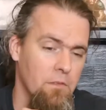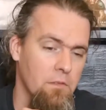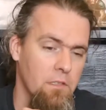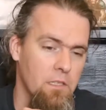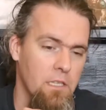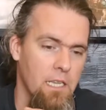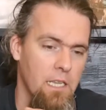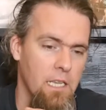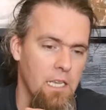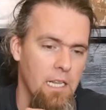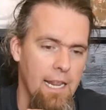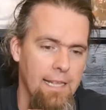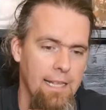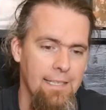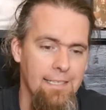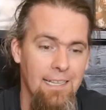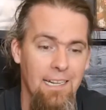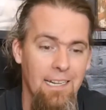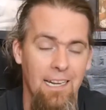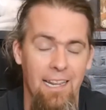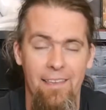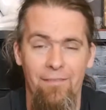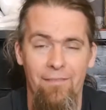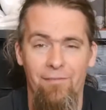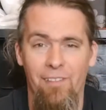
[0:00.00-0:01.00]
The Cleanse and
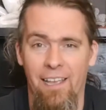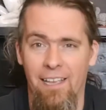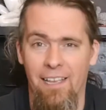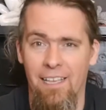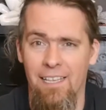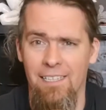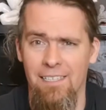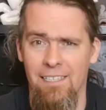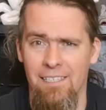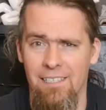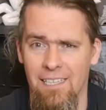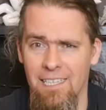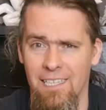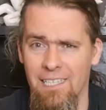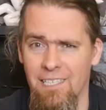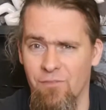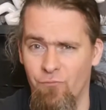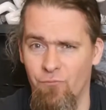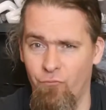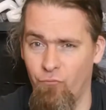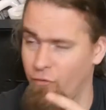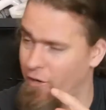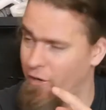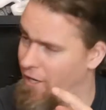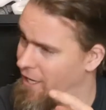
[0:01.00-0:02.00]
Cleave deck is
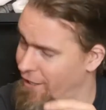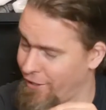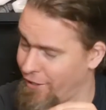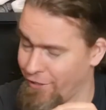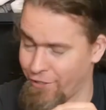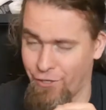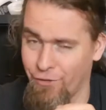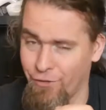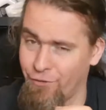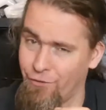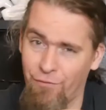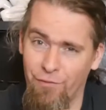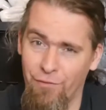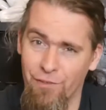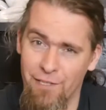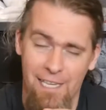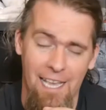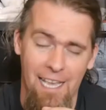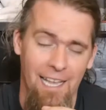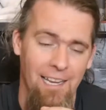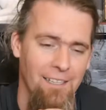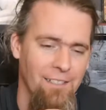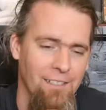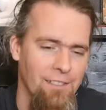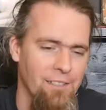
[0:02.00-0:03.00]
really good for
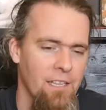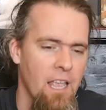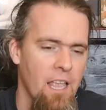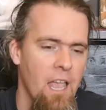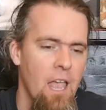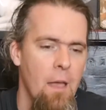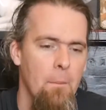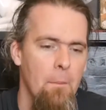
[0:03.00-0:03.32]
skeletons.